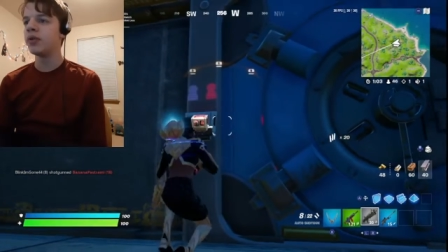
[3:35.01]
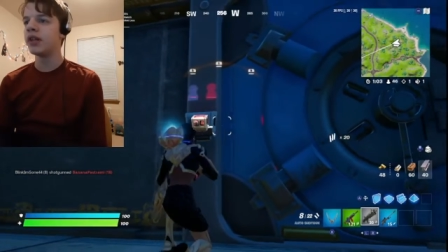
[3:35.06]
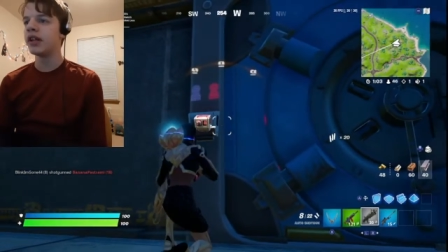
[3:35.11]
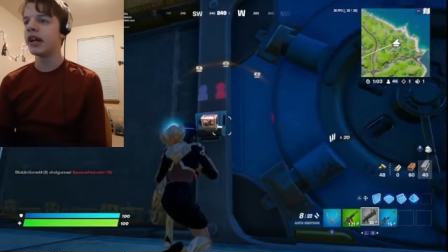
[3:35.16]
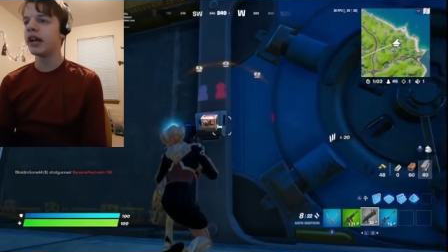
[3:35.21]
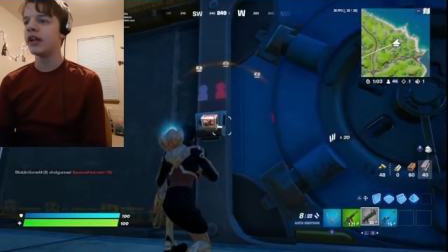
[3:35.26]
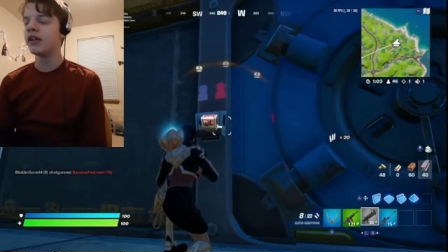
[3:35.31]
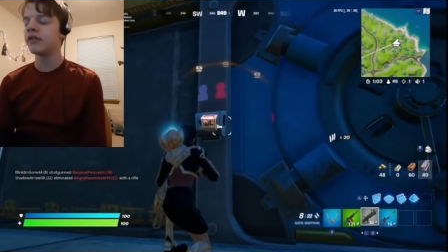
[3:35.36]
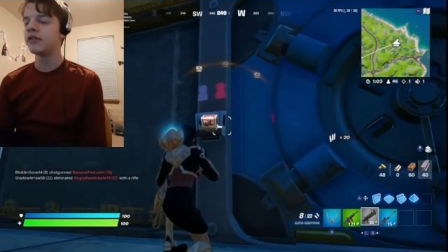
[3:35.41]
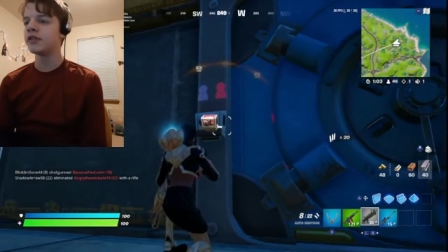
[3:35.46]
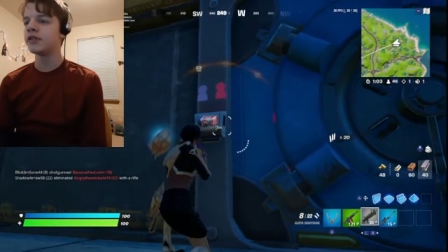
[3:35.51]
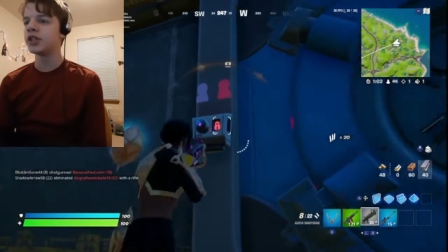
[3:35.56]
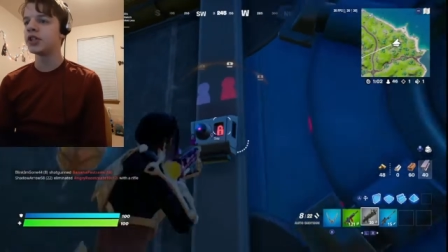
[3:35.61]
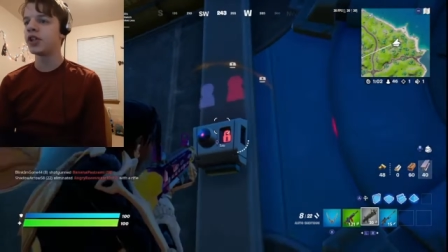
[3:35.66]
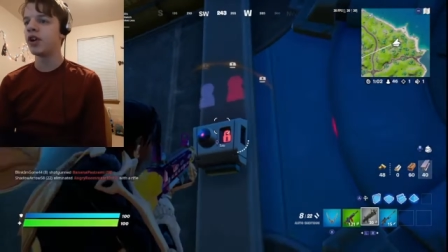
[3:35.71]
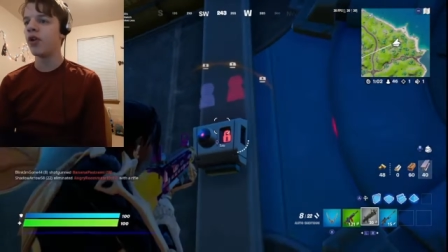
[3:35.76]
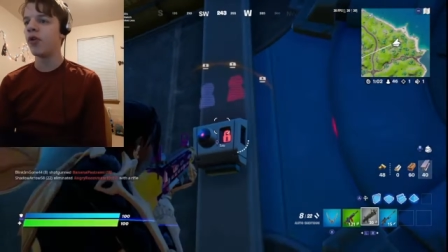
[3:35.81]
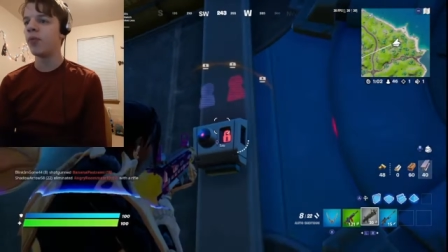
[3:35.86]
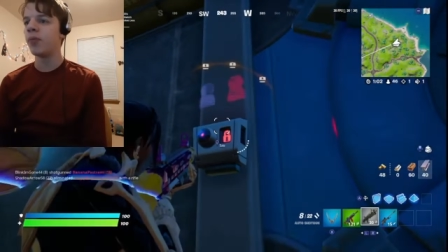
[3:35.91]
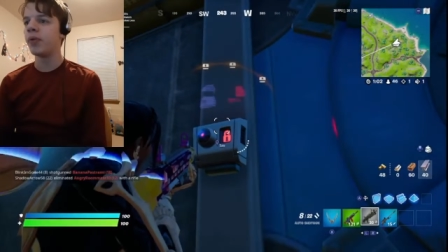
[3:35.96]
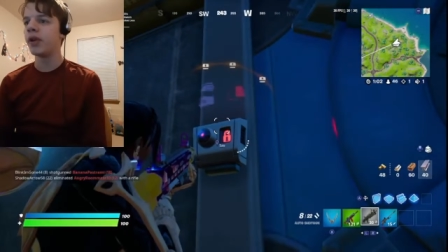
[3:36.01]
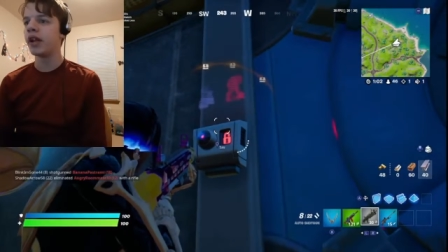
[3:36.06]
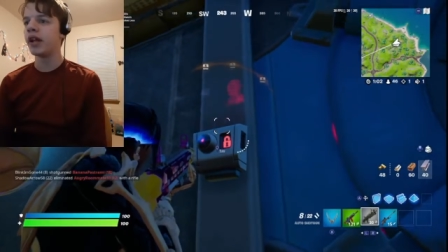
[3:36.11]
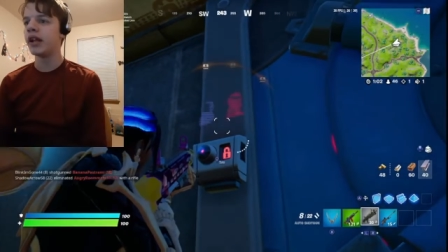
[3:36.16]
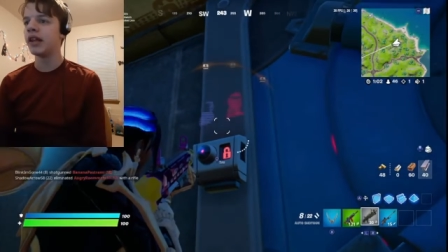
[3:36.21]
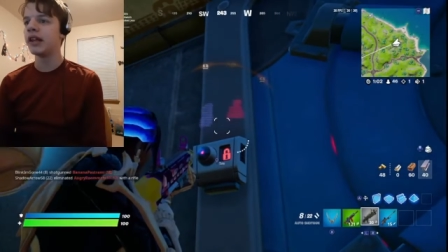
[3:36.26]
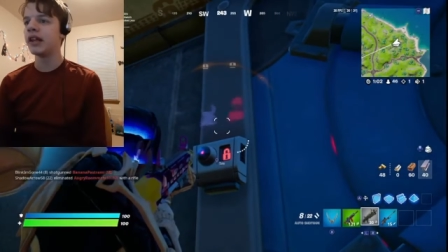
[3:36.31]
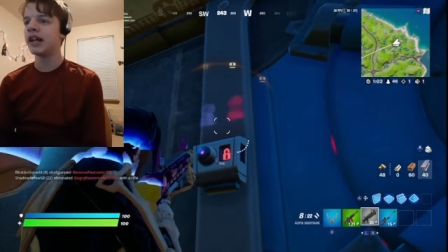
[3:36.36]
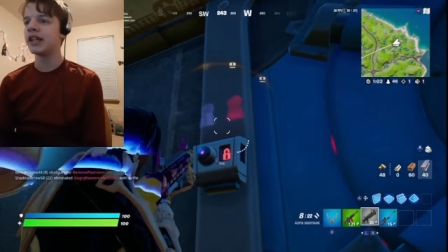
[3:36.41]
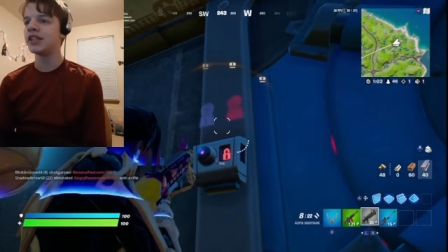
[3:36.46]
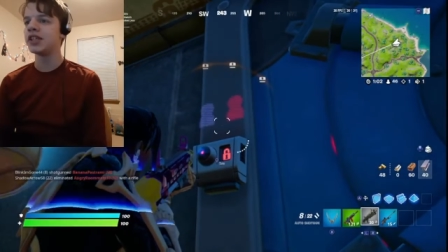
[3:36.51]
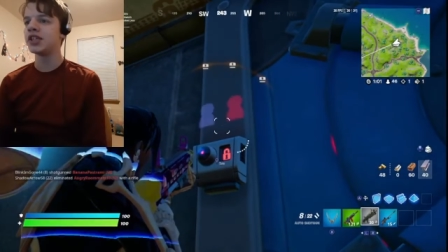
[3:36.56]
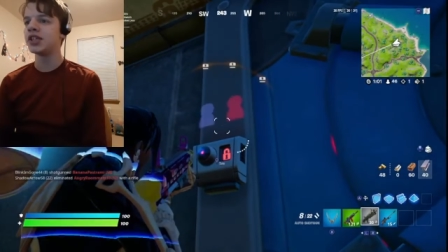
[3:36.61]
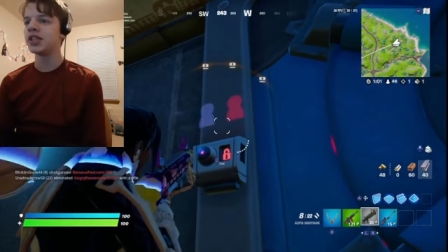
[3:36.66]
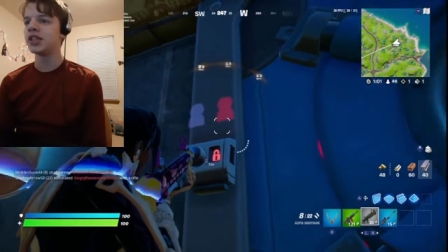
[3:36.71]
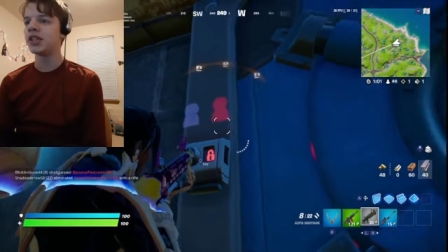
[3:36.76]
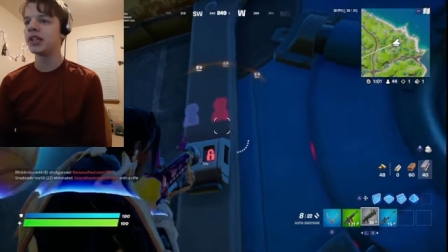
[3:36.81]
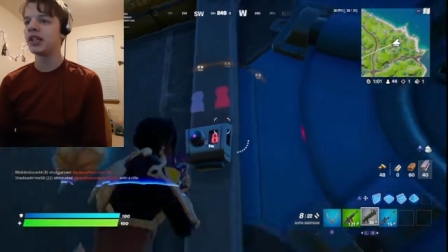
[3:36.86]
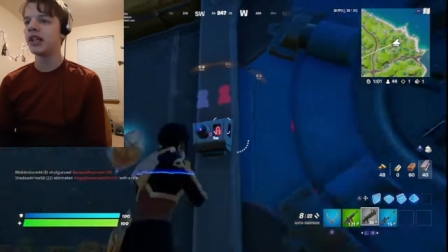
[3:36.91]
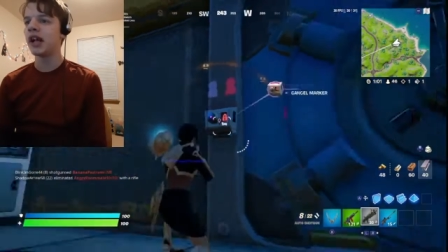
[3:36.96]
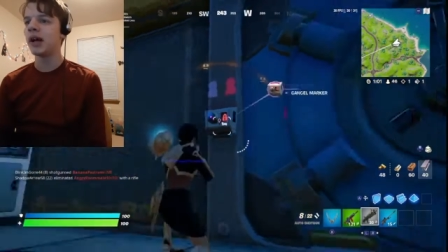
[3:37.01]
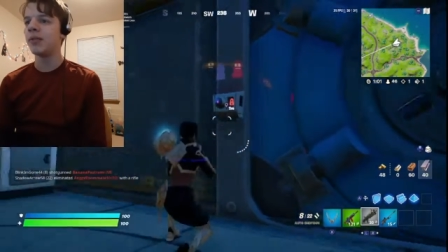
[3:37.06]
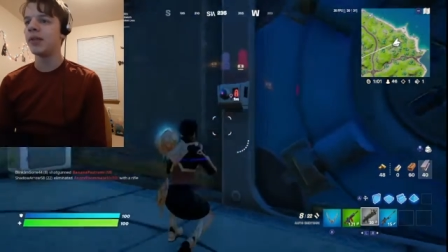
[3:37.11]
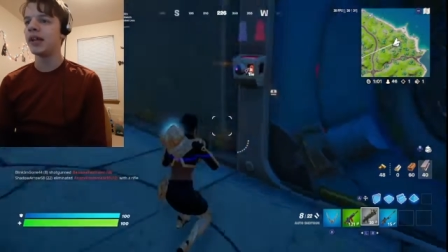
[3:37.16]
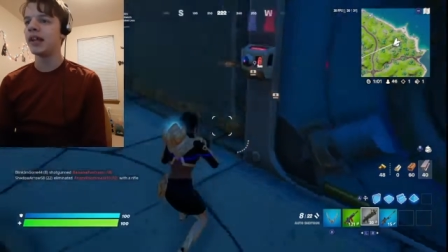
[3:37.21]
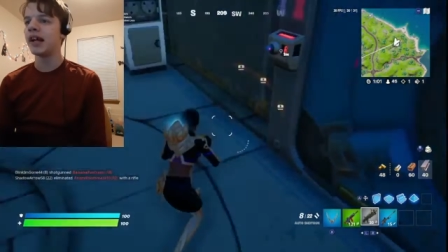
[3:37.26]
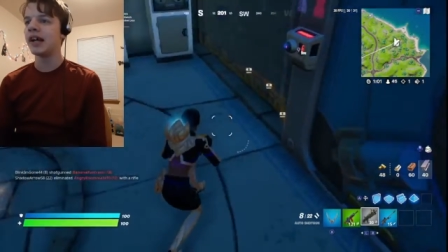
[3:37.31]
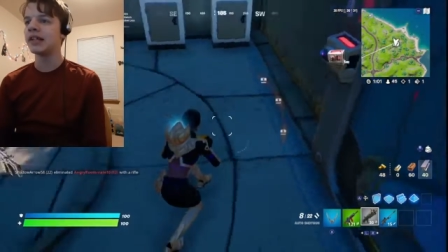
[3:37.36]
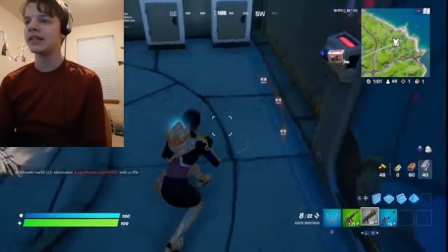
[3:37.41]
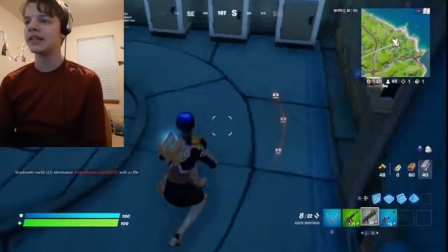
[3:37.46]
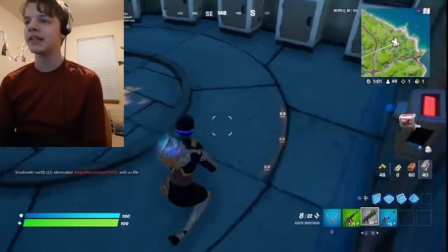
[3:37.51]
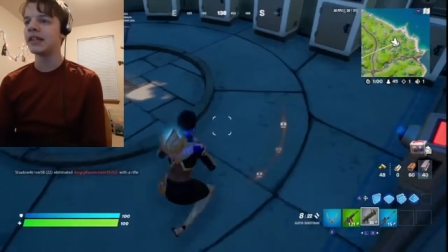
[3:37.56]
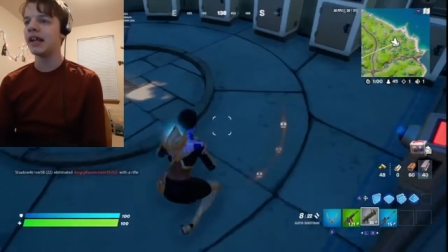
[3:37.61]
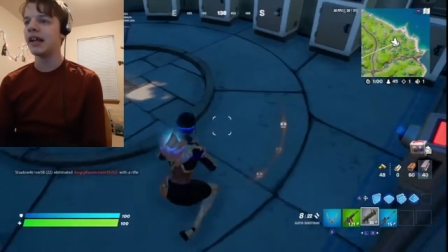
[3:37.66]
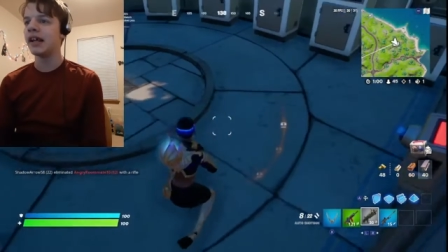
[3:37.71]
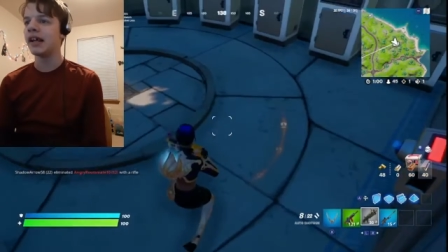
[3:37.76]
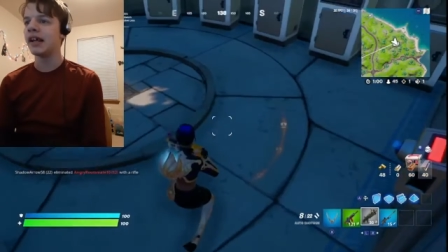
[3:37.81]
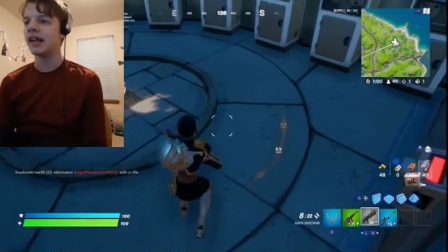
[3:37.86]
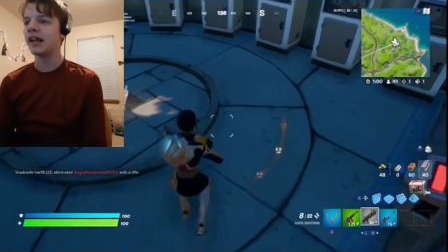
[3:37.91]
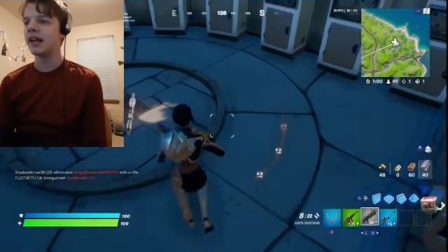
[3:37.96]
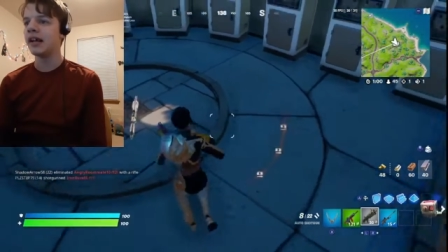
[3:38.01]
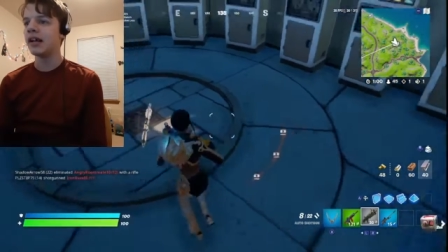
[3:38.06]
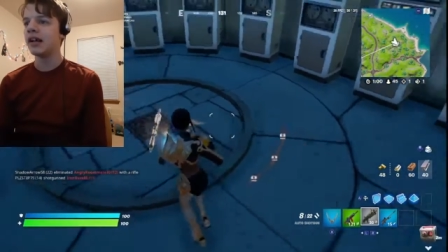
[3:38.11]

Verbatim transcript: players to open it. That's, I mean, that's it.